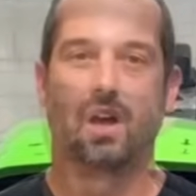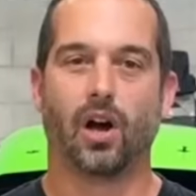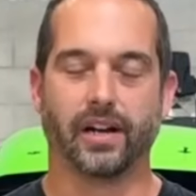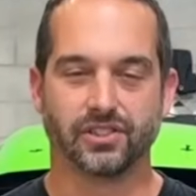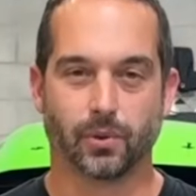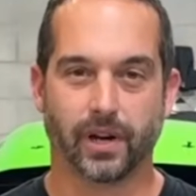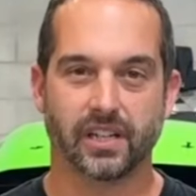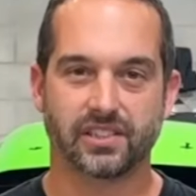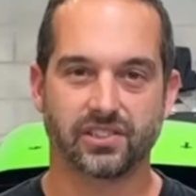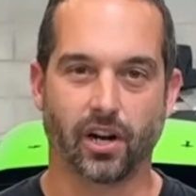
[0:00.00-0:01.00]
All right, so we're going
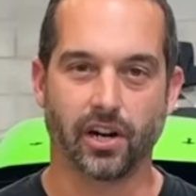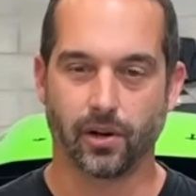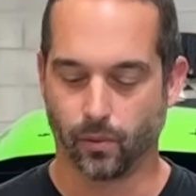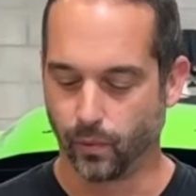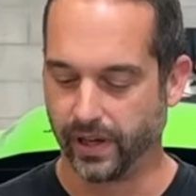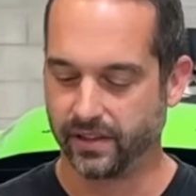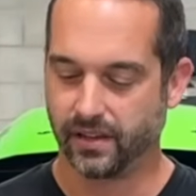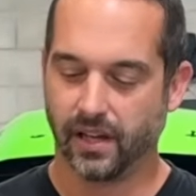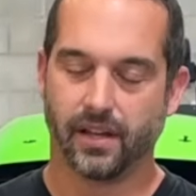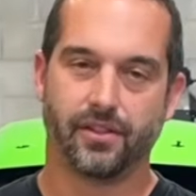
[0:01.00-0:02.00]
to start with
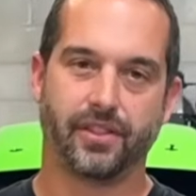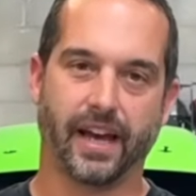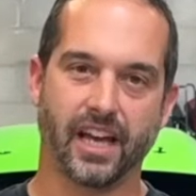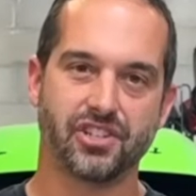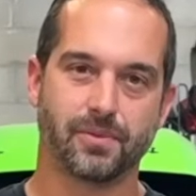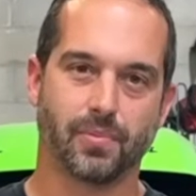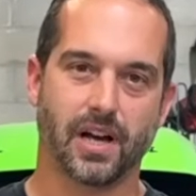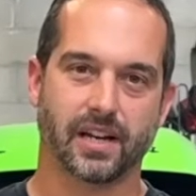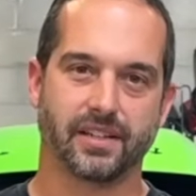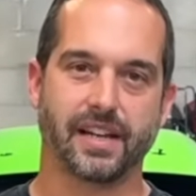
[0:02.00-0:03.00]
the engine
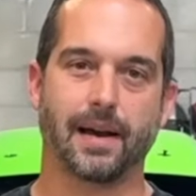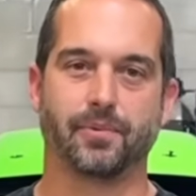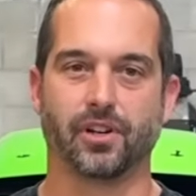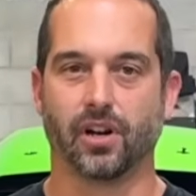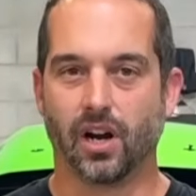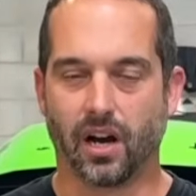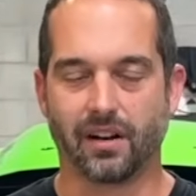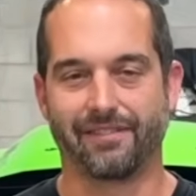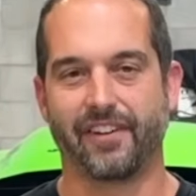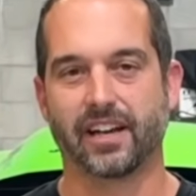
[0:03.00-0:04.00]
block adapter on
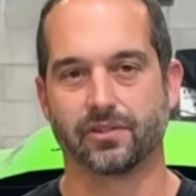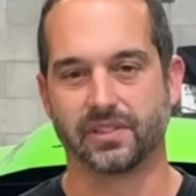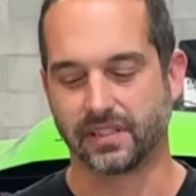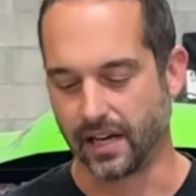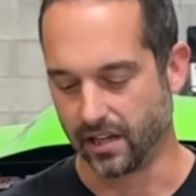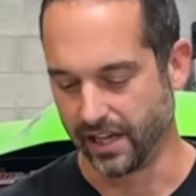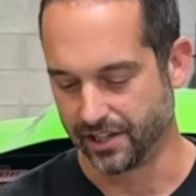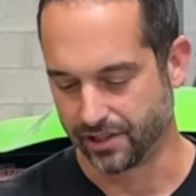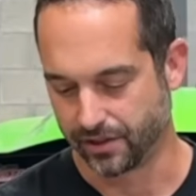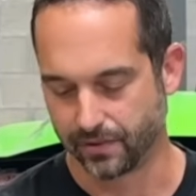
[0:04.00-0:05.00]
a factory style
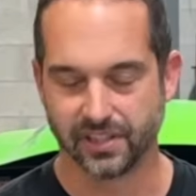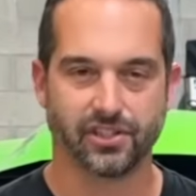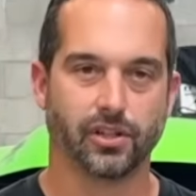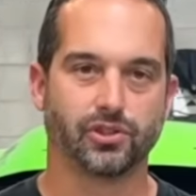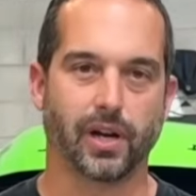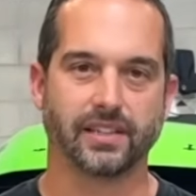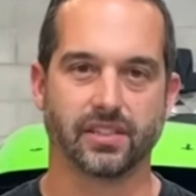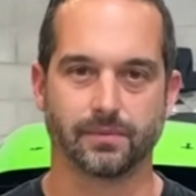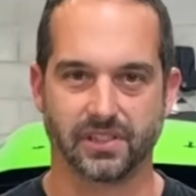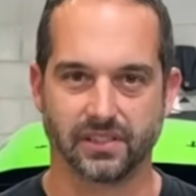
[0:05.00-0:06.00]
engine. There is no dry
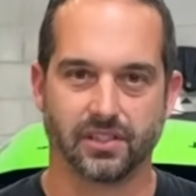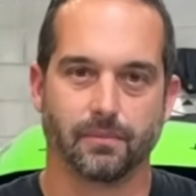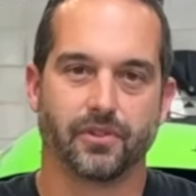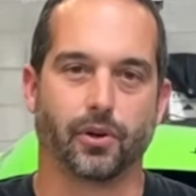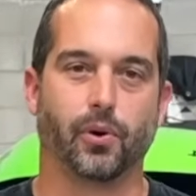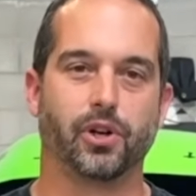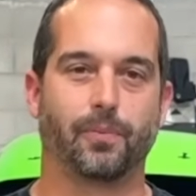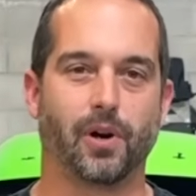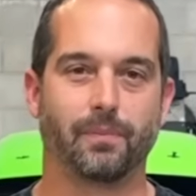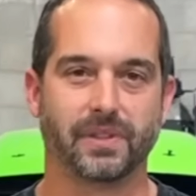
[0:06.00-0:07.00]
sump system. The oil
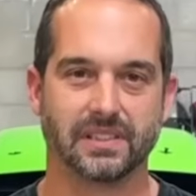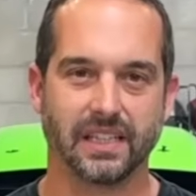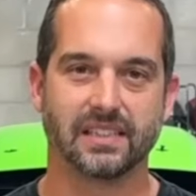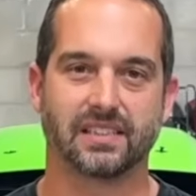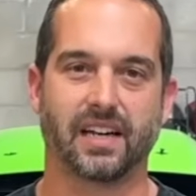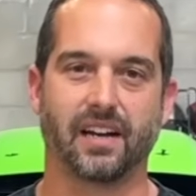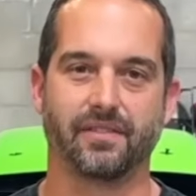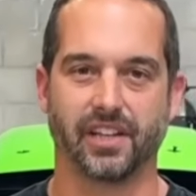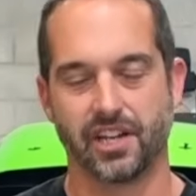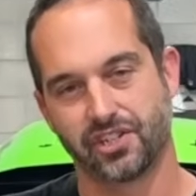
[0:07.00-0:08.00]
pump is inside of
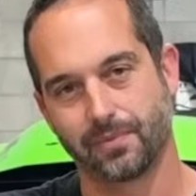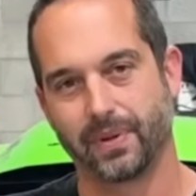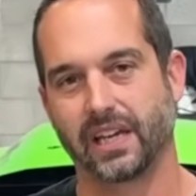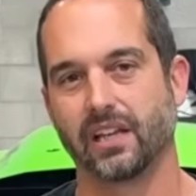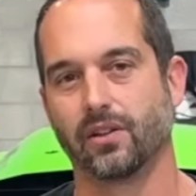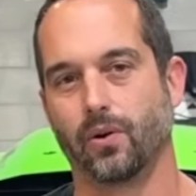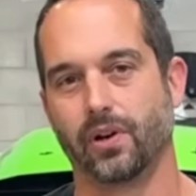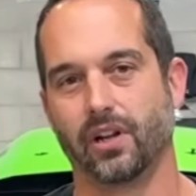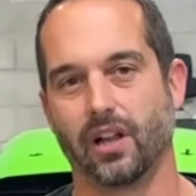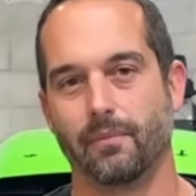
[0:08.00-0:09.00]
the engine, picking the
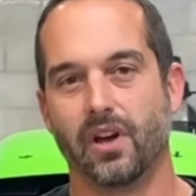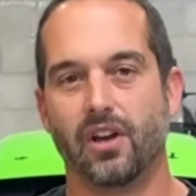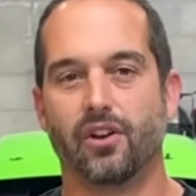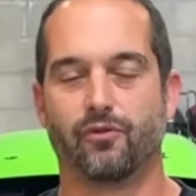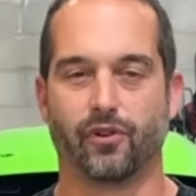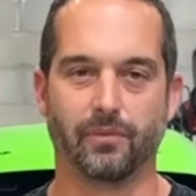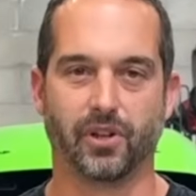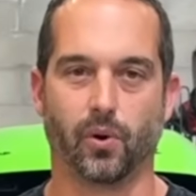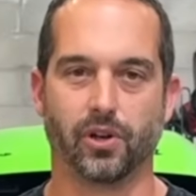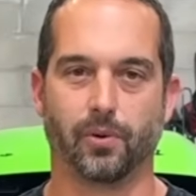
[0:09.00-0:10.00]
oil up from
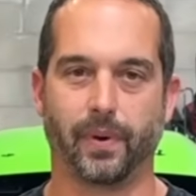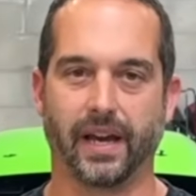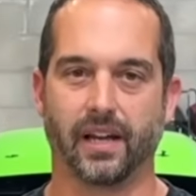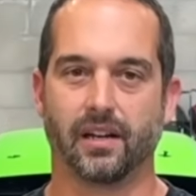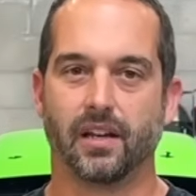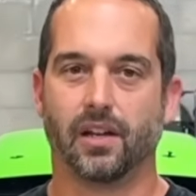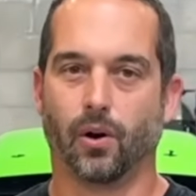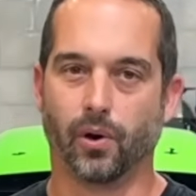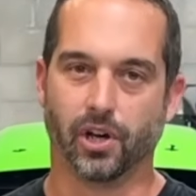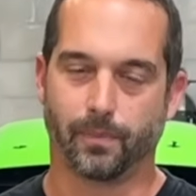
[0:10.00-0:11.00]
the oil pan.
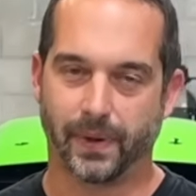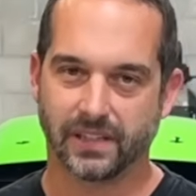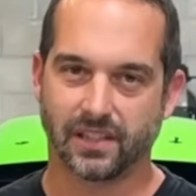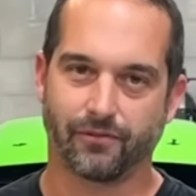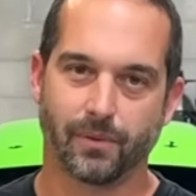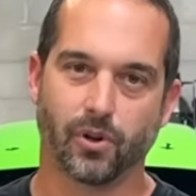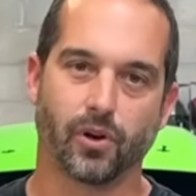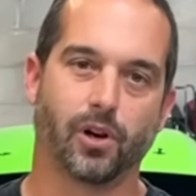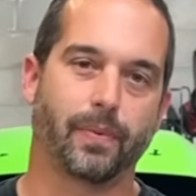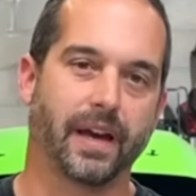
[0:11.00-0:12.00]
Oil picks up from the
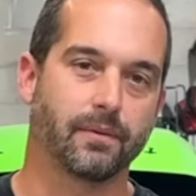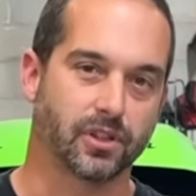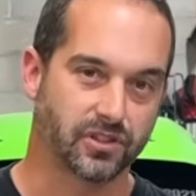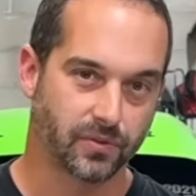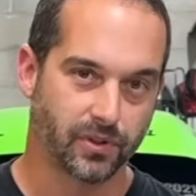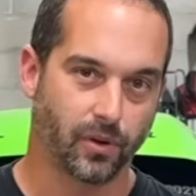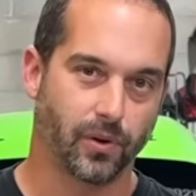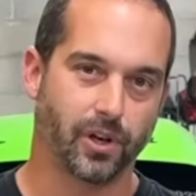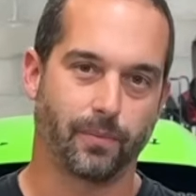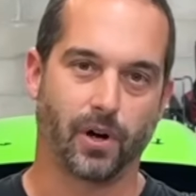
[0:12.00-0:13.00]
oil pan, goes through the
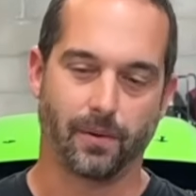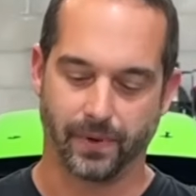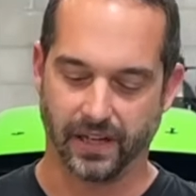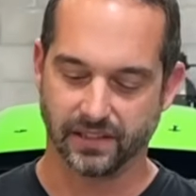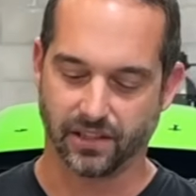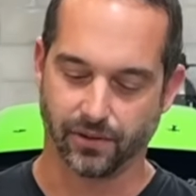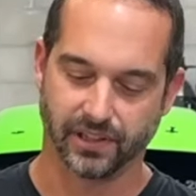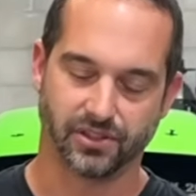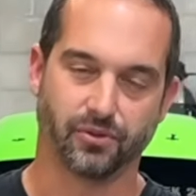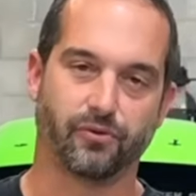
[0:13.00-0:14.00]
oil pump, and it's
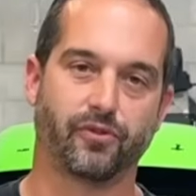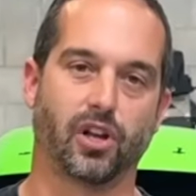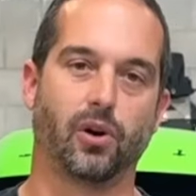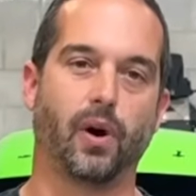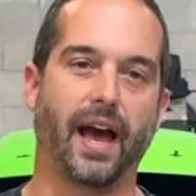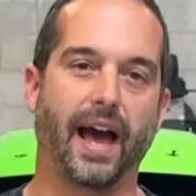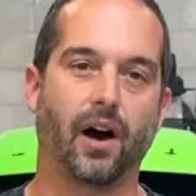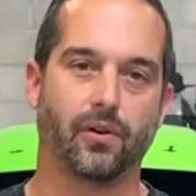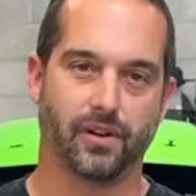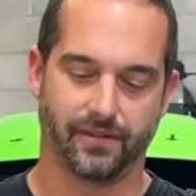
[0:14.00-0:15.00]
going to flow
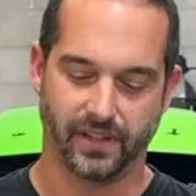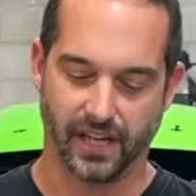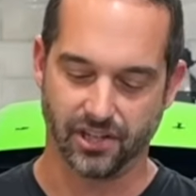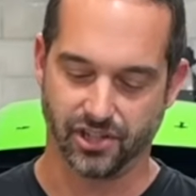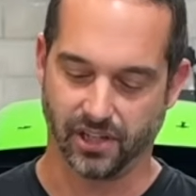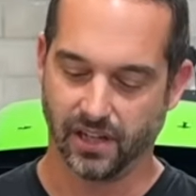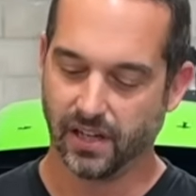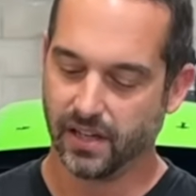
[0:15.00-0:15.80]
out of the engine.